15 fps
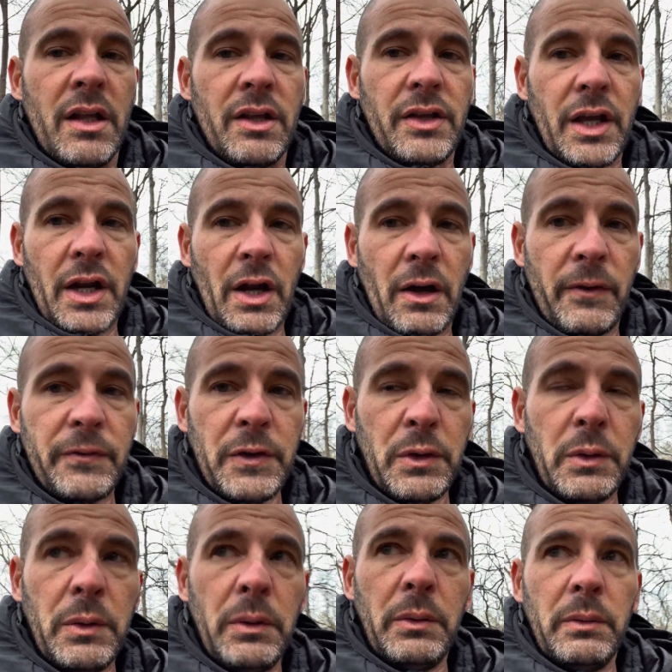if
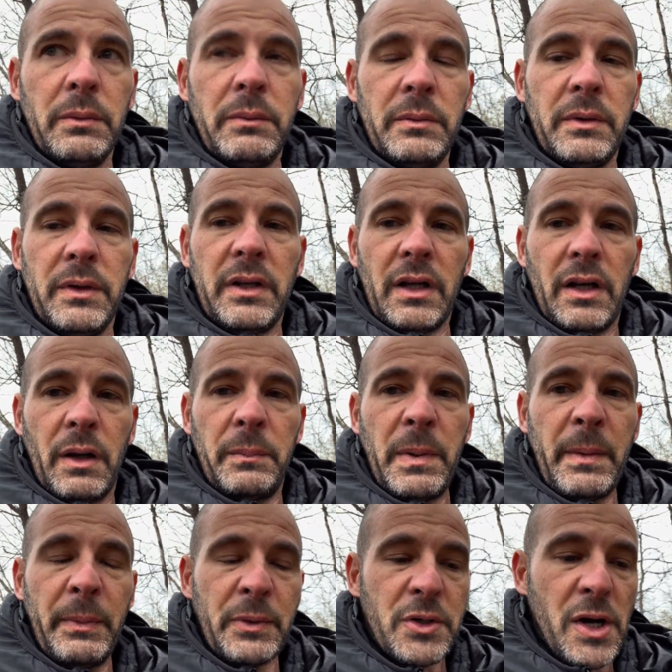
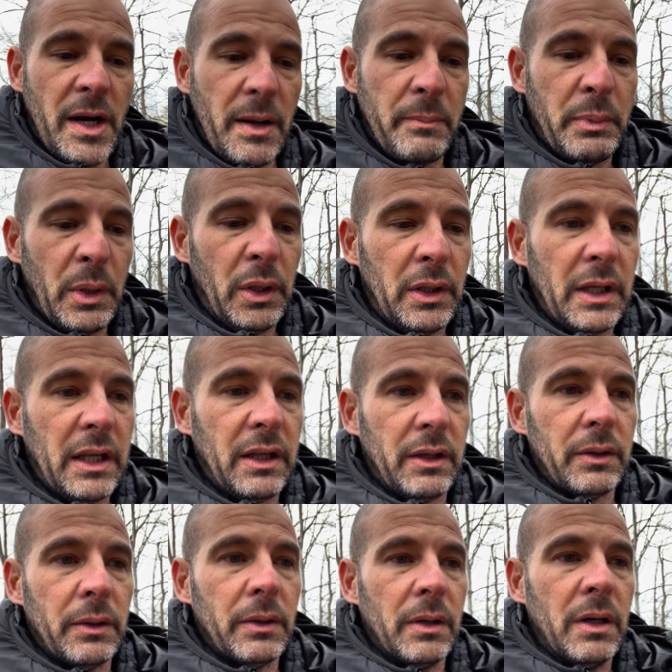people trying to bully
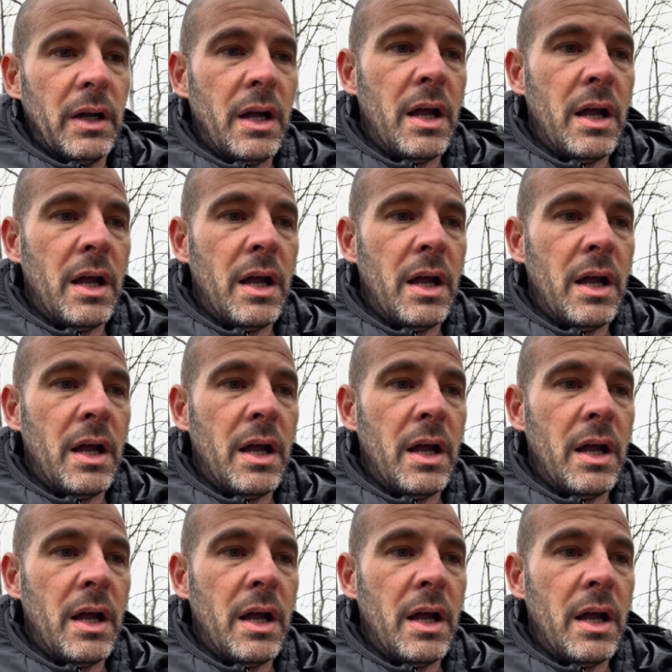you.